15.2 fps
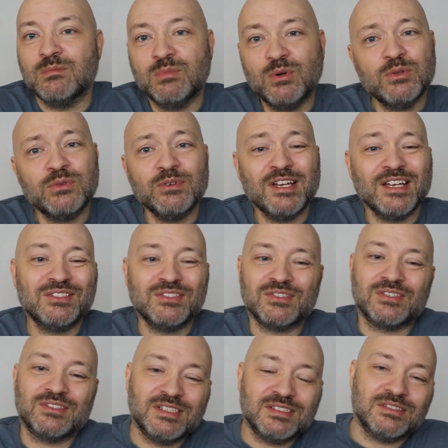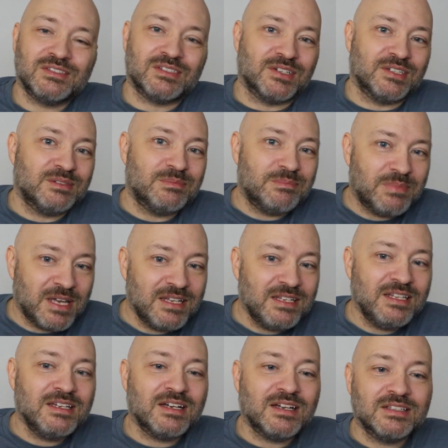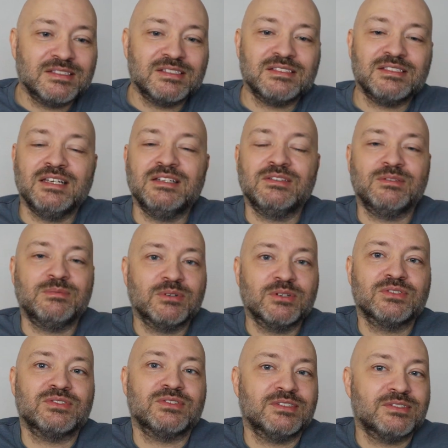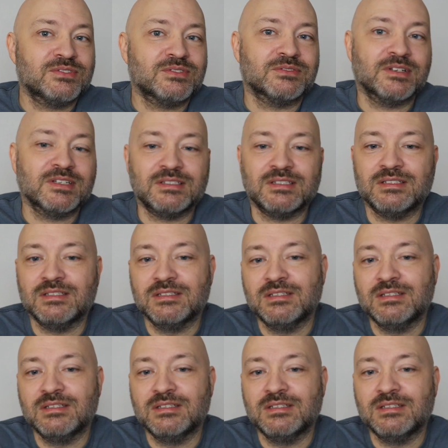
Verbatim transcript: Both reactions are necessary depending on the state of the person it's directed.